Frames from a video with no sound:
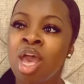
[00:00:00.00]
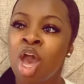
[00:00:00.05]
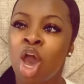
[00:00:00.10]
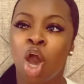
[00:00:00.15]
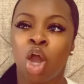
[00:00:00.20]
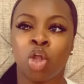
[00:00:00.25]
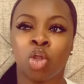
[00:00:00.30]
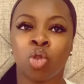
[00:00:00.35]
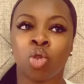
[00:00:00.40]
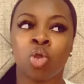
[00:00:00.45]

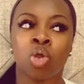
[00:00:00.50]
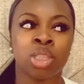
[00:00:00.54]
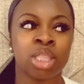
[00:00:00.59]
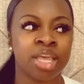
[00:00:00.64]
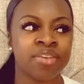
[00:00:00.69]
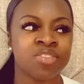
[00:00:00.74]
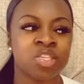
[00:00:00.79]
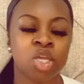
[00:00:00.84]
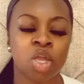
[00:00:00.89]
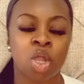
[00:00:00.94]
a girl
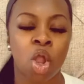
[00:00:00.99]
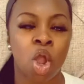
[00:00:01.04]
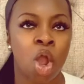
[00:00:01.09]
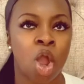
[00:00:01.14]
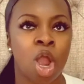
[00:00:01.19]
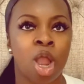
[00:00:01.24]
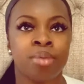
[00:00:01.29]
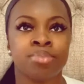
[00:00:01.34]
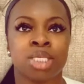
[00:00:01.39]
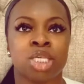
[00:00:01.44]
lifts her
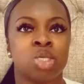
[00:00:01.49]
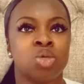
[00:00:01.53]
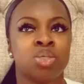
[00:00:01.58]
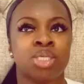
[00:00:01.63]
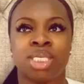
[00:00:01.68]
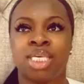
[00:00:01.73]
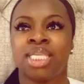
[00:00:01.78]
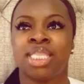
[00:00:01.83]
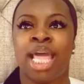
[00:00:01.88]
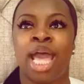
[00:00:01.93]
arms and you
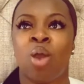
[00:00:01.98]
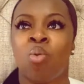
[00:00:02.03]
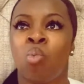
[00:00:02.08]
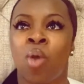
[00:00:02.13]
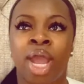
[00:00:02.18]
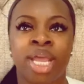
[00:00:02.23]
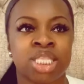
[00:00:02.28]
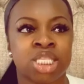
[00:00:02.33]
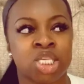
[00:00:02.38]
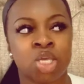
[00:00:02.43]
see that
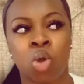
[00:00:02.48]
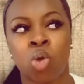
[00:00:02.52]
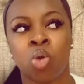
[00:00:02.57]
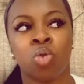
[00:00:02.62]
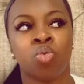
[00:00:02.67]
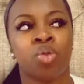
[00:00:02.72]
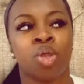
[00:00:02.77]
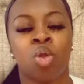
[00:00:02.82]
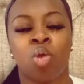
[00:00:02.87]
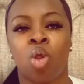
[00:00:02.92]
white deodorant,